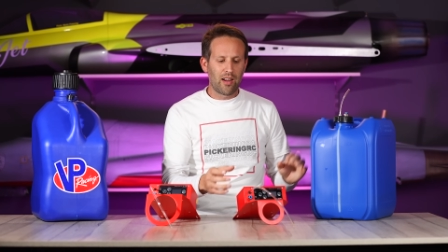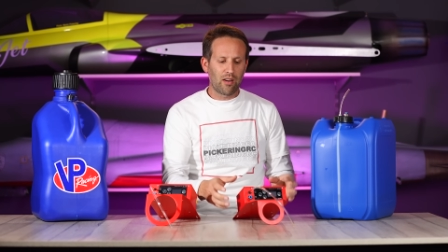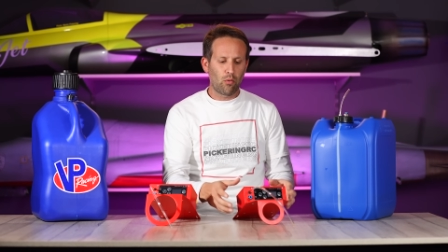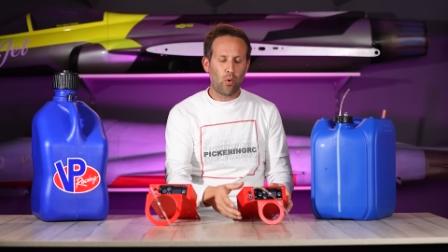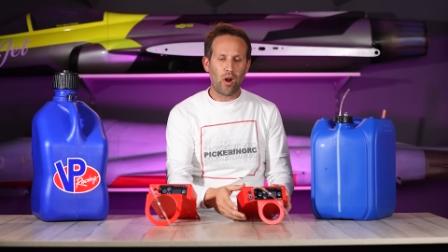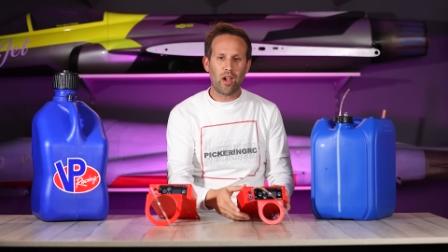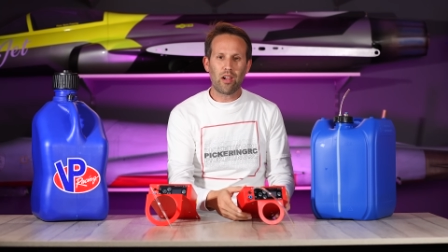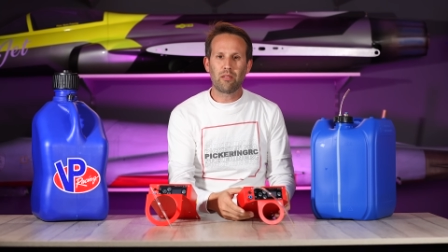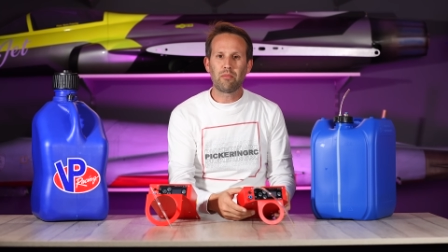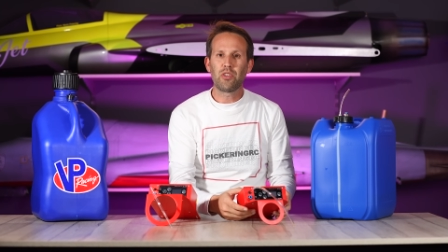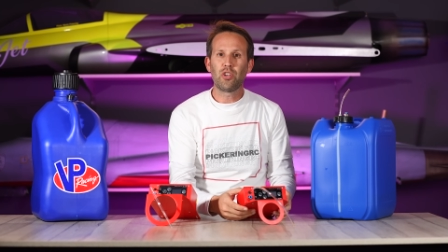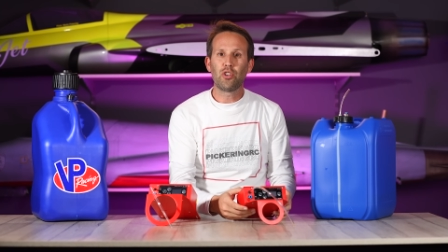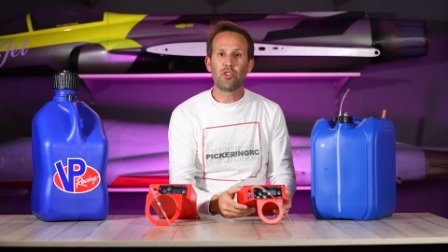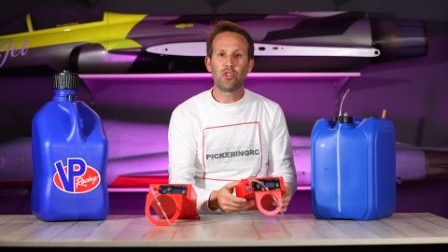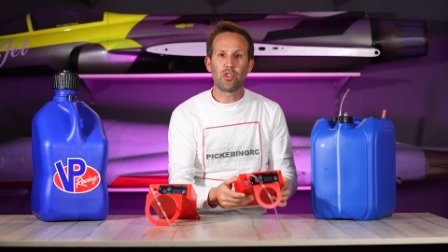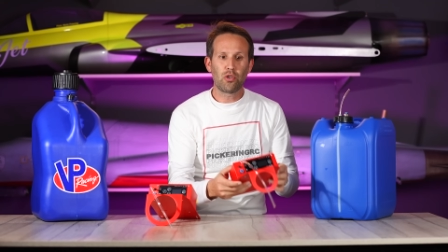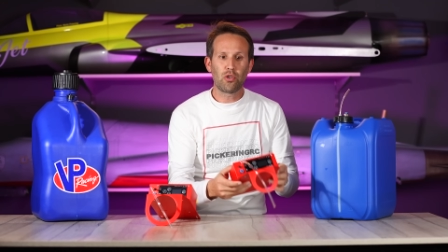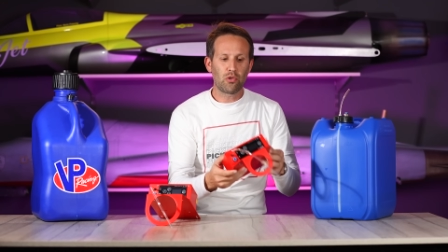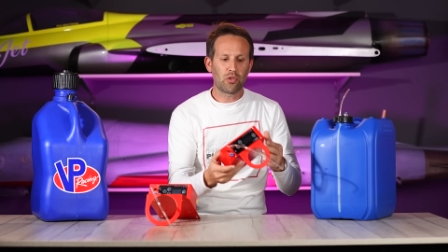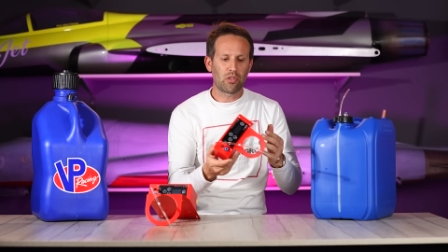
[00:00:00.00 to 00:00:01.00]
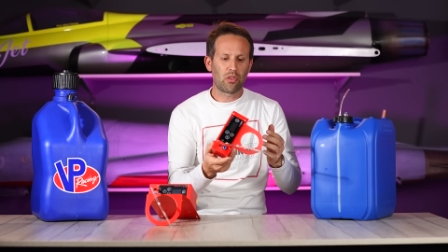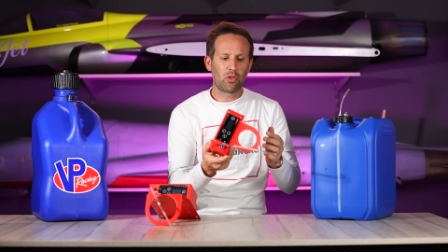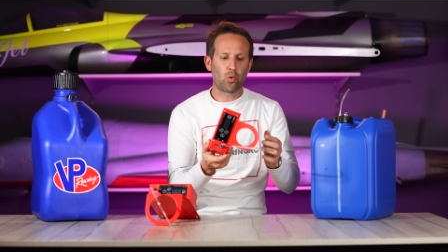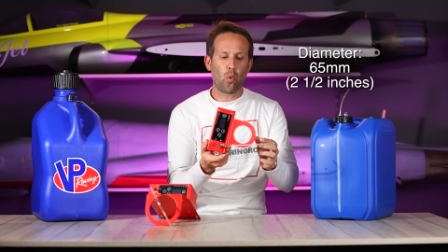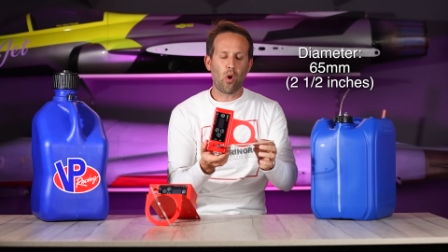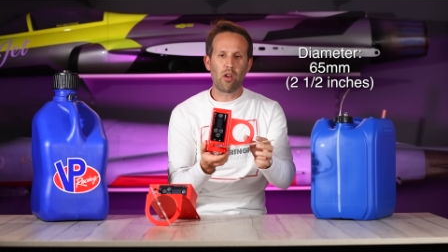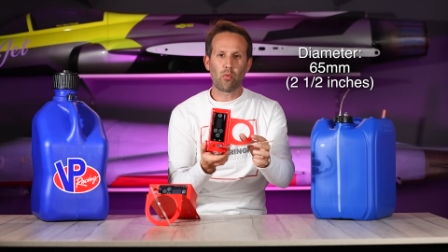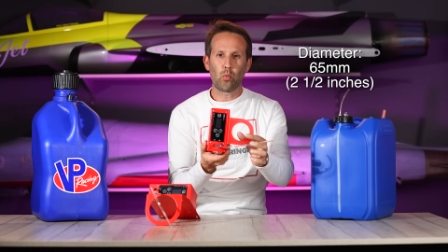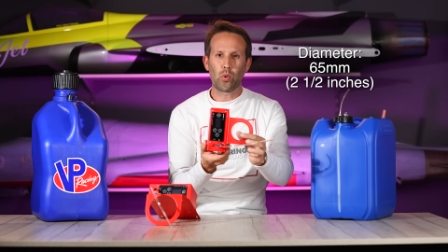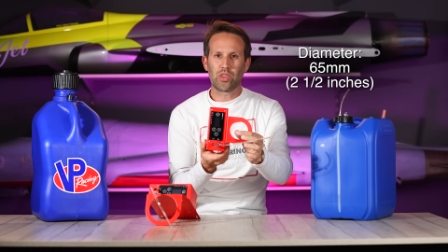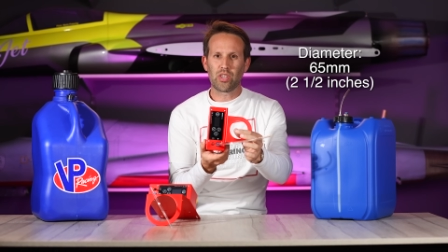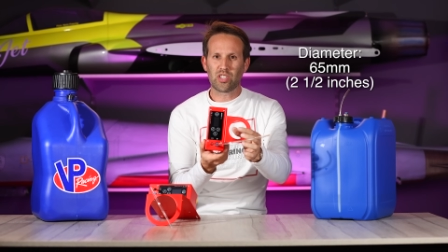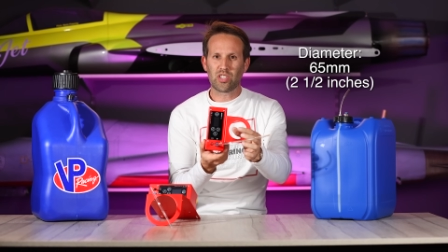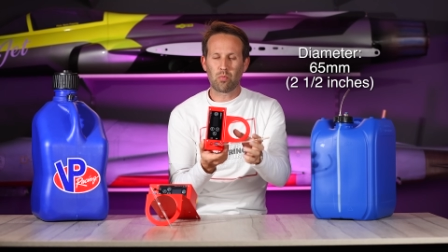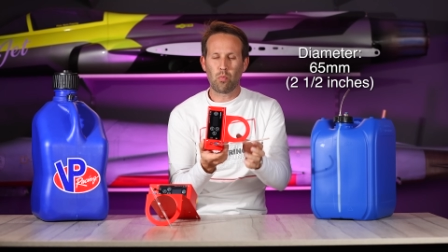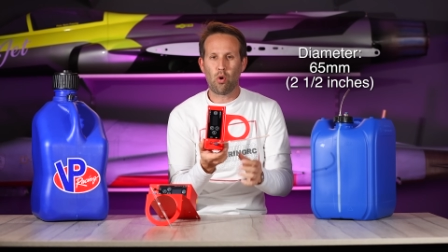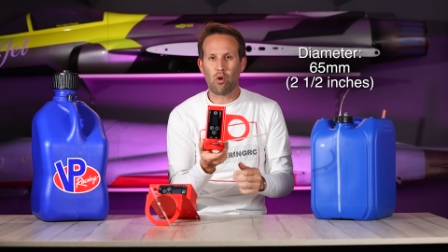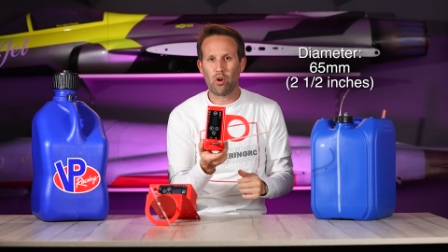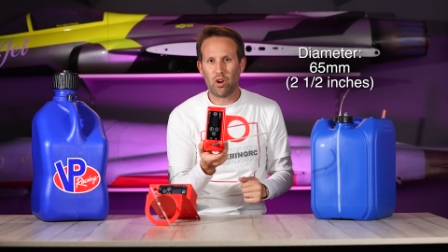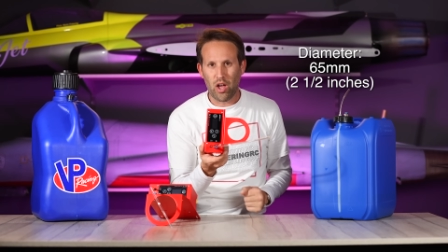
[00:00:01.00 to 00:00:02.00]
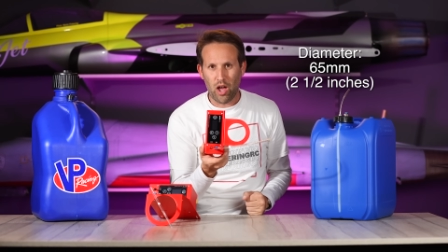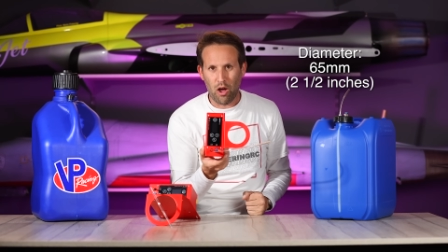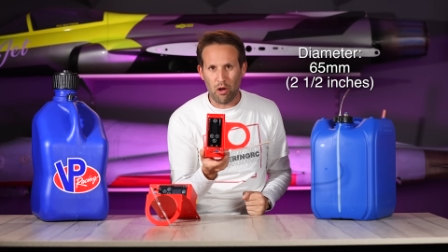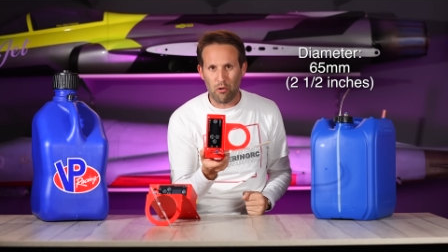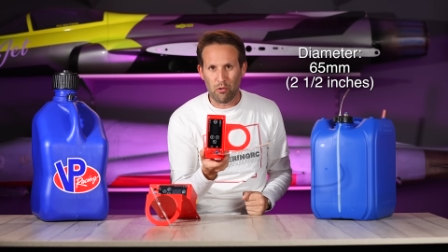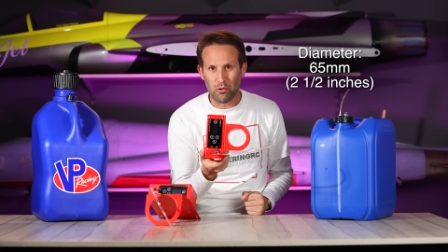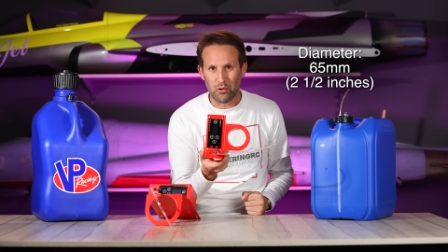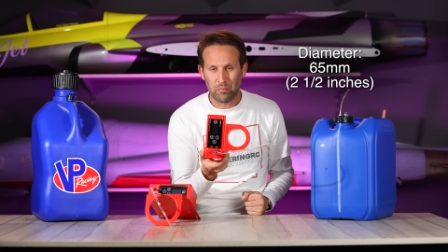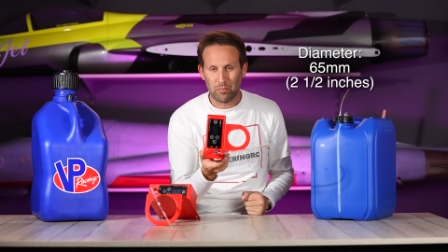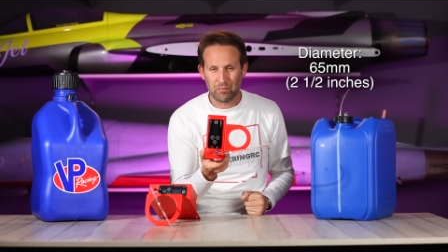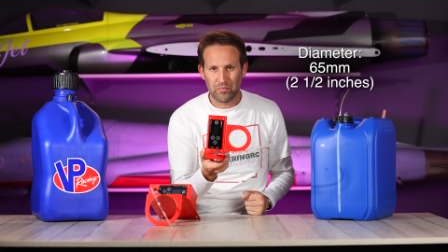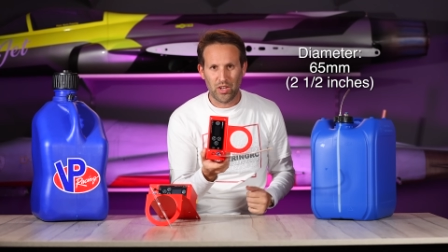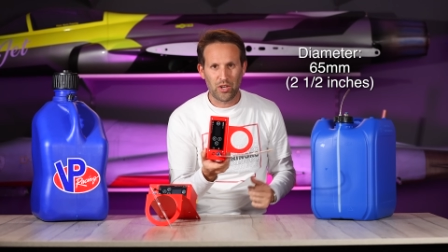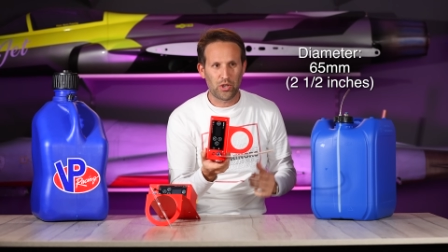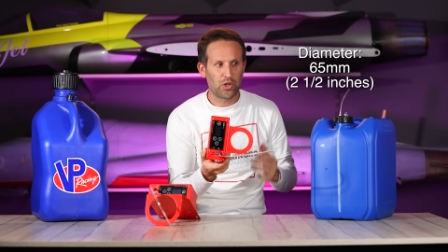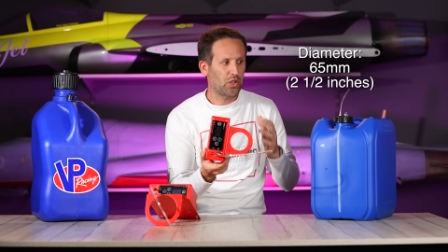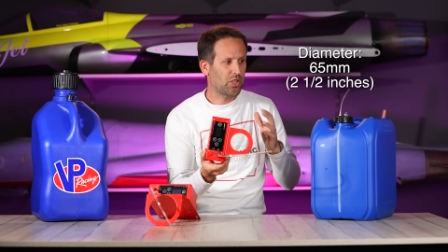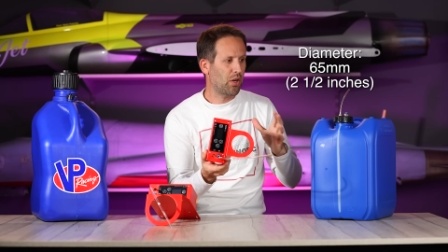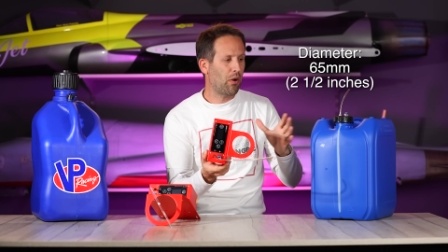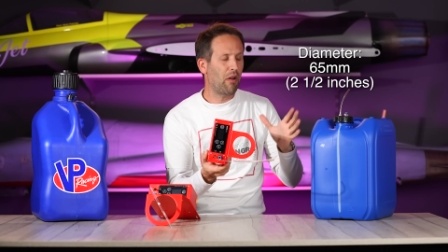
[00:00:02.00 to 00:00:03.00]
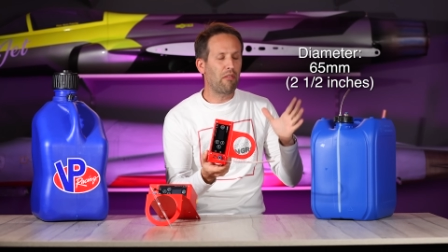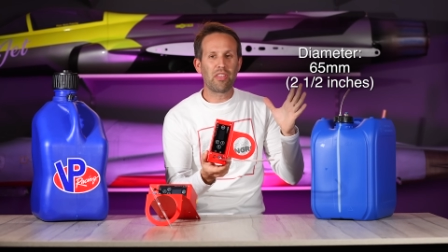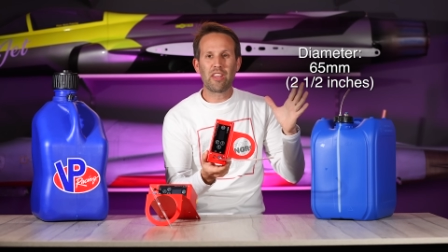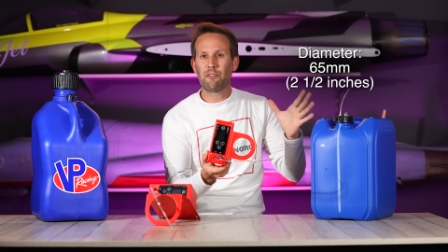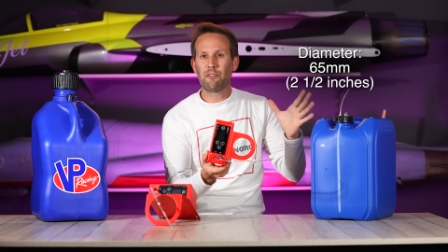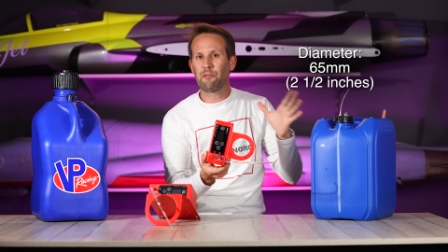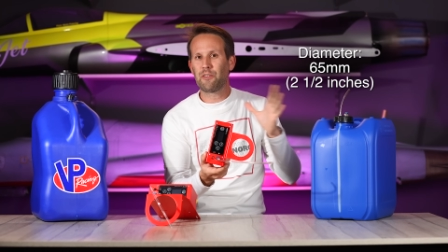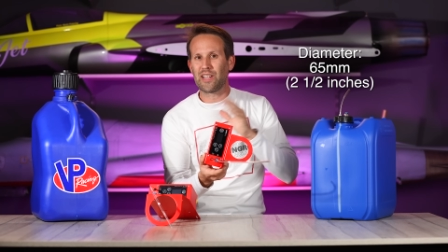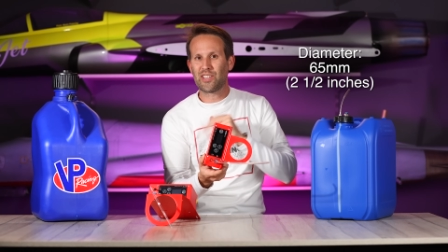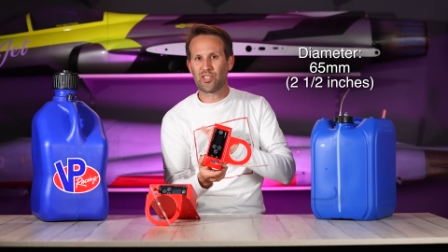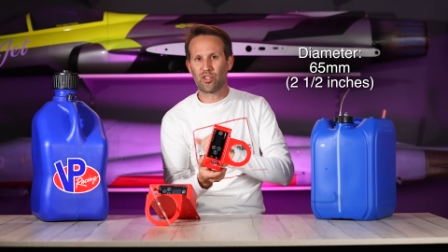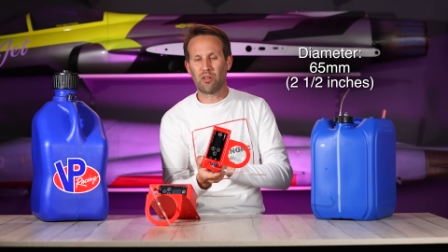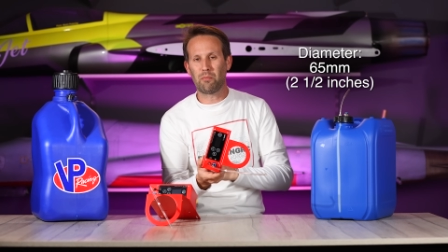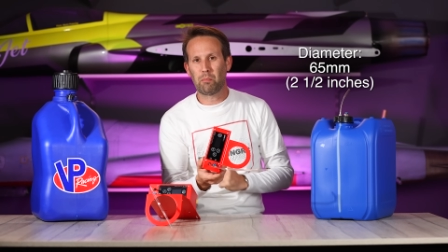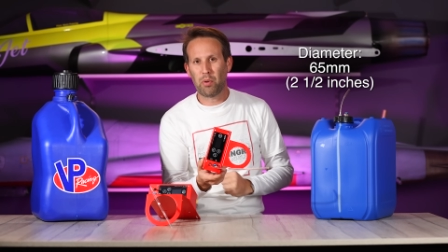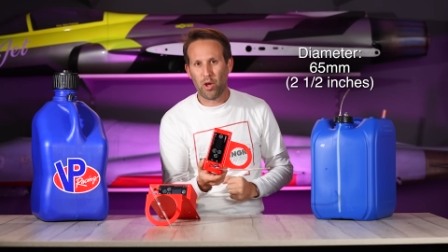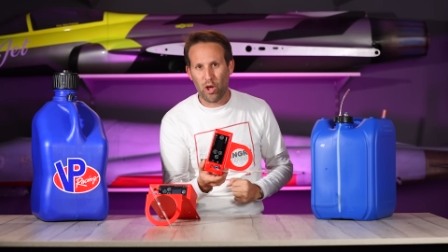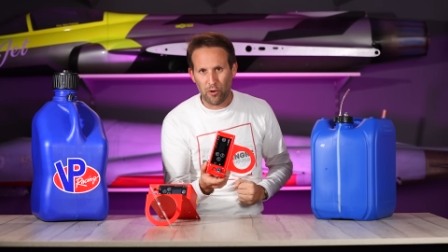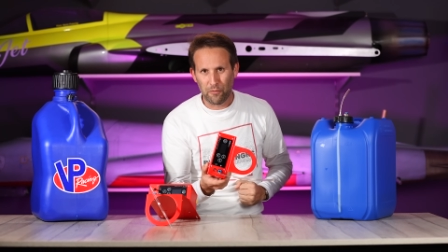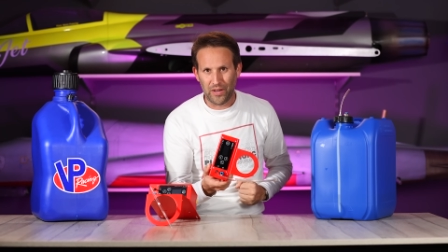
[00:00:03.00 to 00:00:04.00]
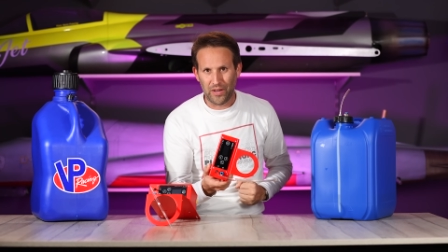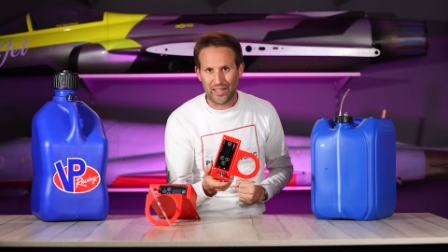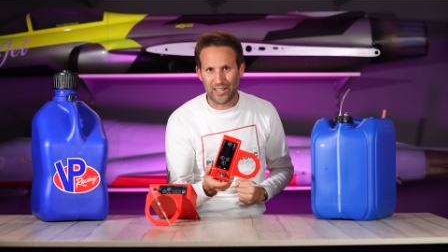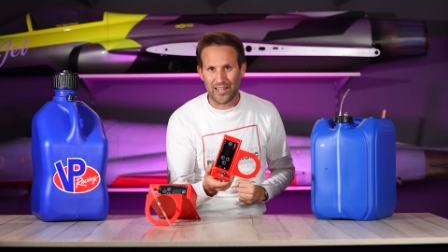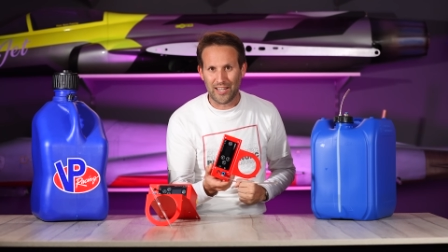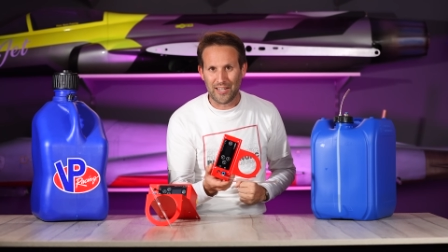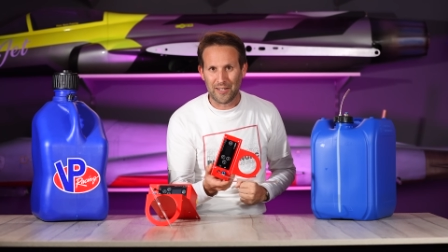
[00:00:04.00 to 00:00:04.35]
well, you'd use the one with the smaller hole, just so everything fits on perfectly.